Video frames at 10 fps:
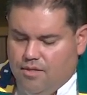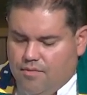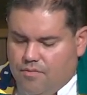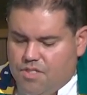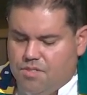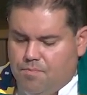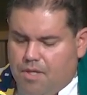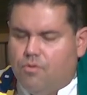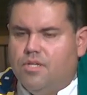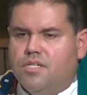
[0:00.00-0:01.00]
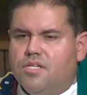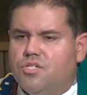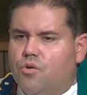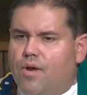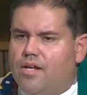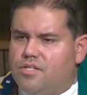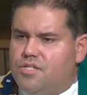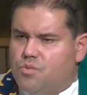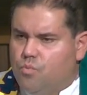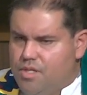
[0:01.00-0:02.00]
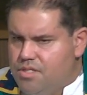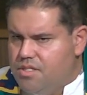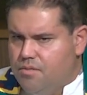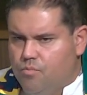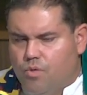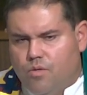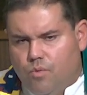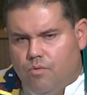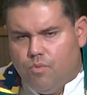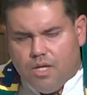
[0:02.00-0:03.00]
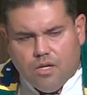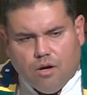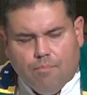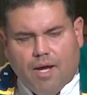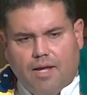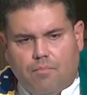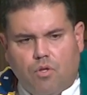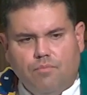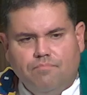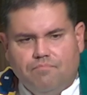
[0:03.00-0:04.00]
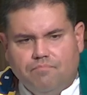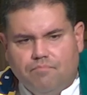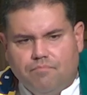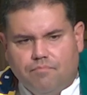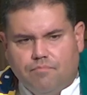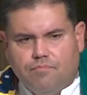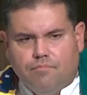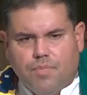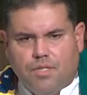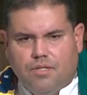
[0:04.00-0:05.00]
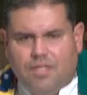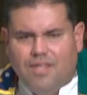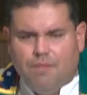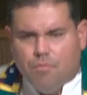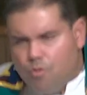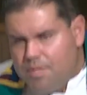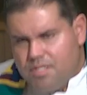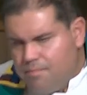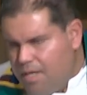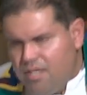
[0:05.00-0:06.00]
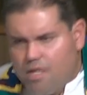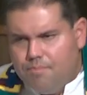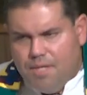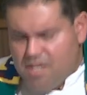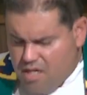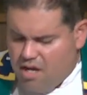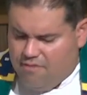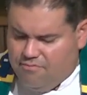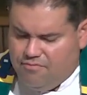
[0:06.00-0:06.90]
The Spirit does grant us wisdom when we read our Bible, but in that moment it might not be enough.